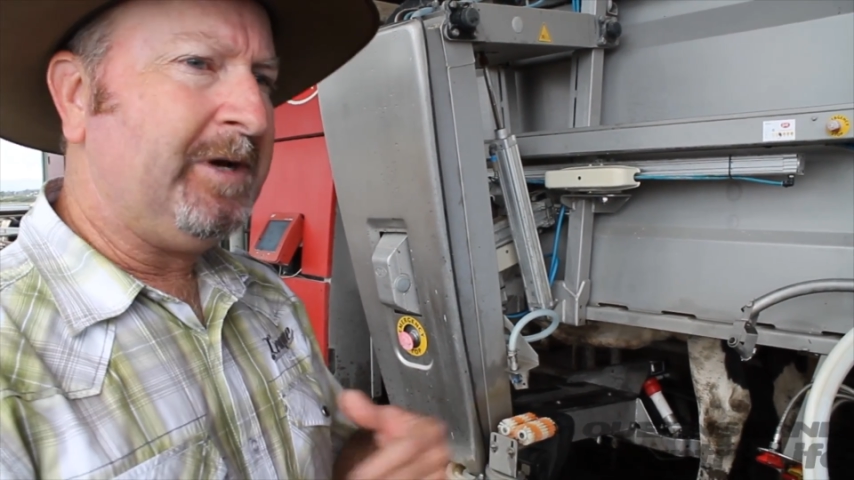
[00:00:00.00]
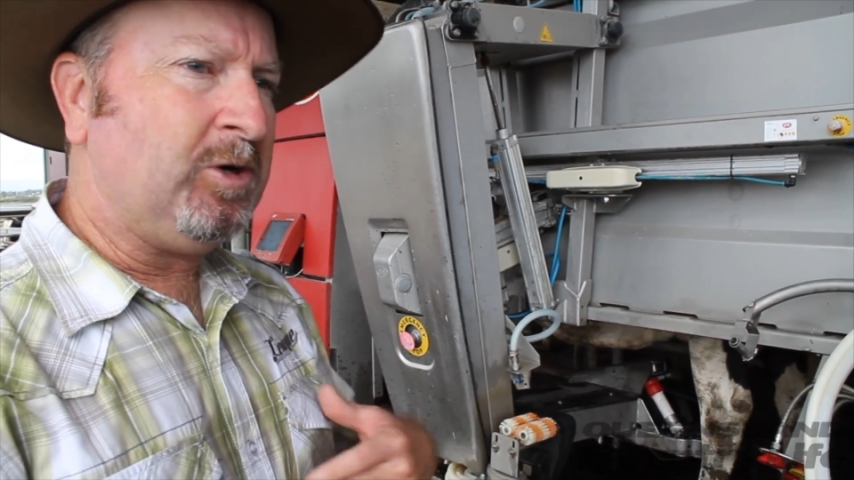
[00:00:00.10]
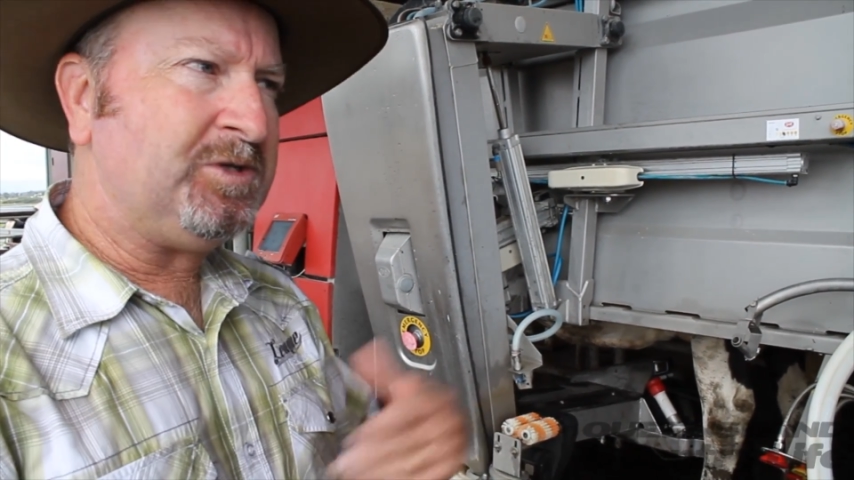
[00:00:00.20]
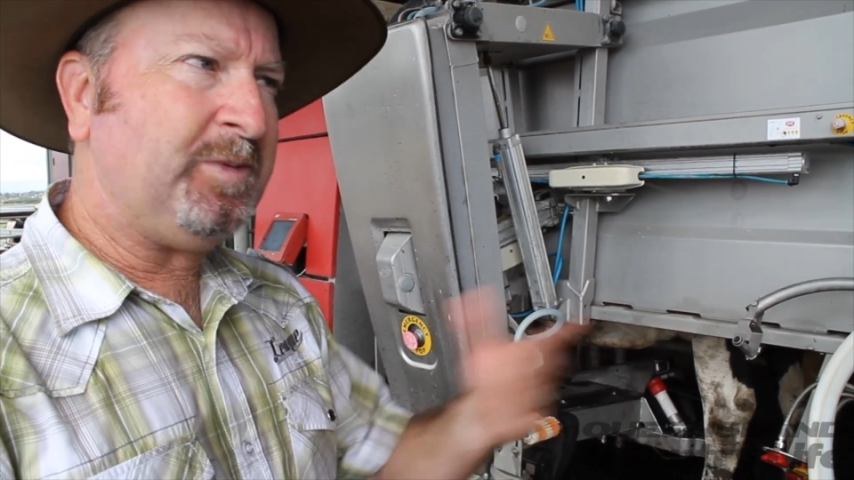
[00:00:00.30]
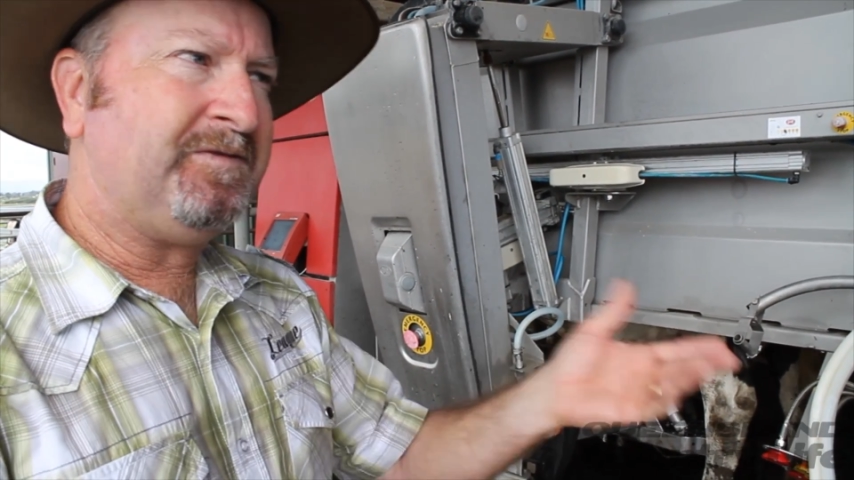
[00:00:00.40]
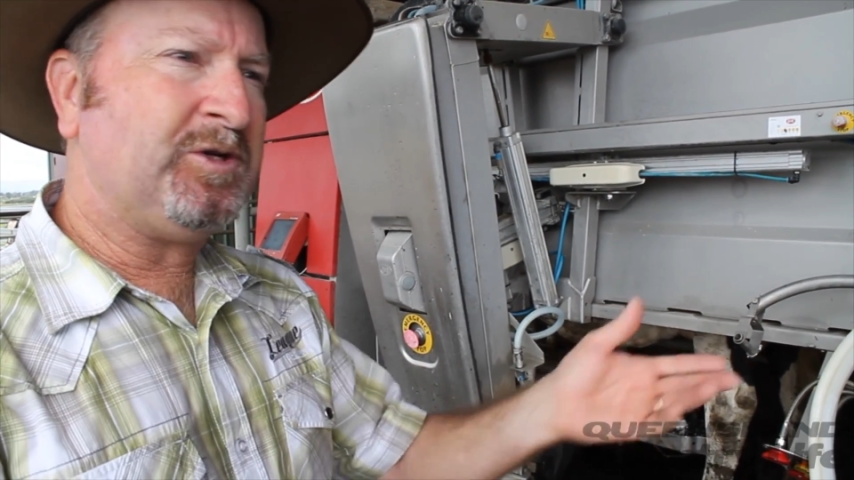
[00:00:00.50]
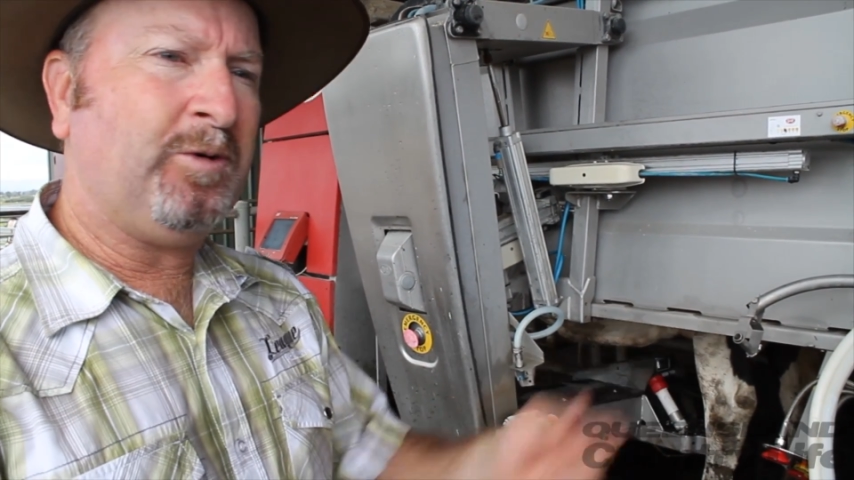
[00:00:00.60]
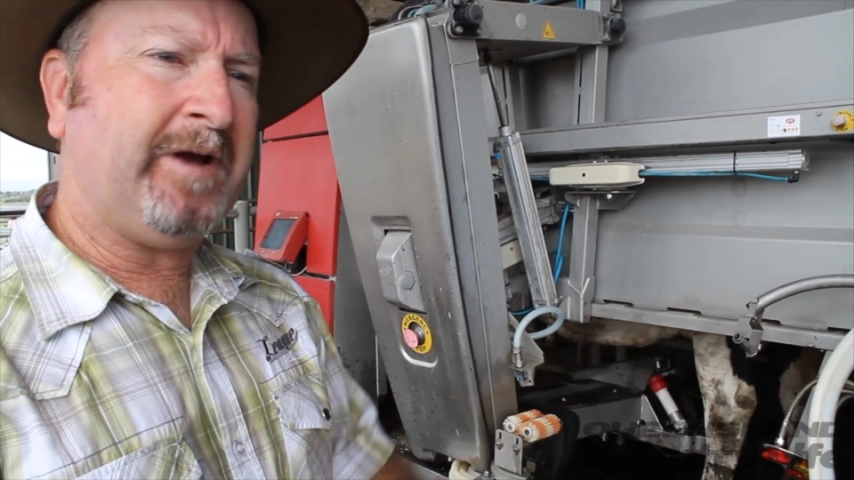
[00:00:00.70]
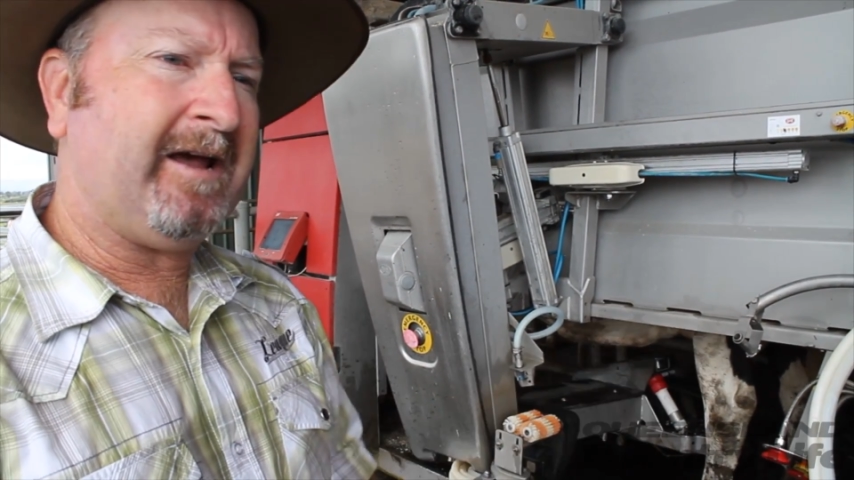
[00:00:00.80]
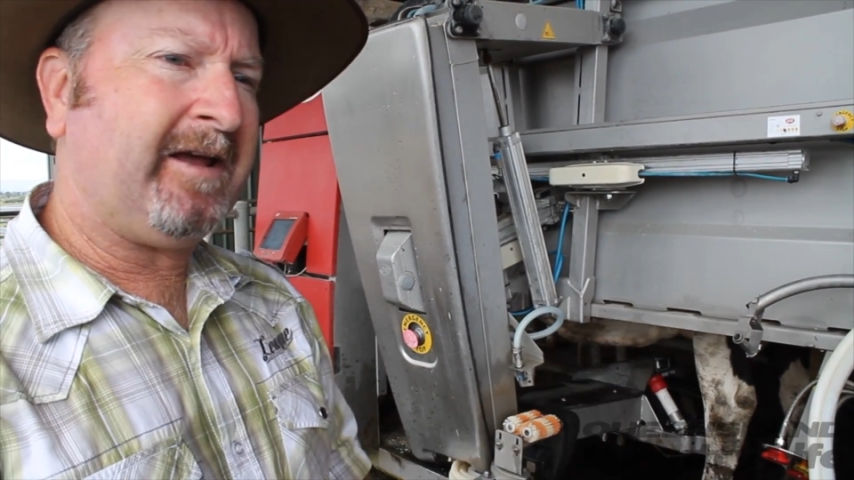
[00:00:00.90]
Because we've
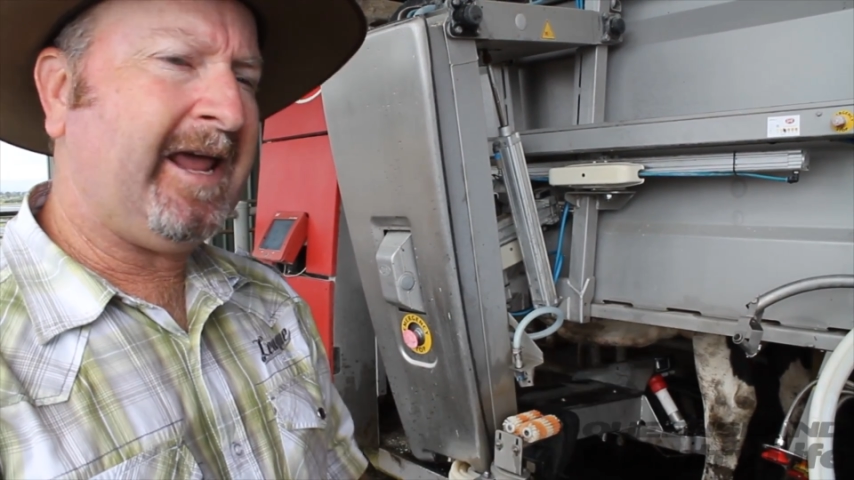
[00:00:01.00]
taught our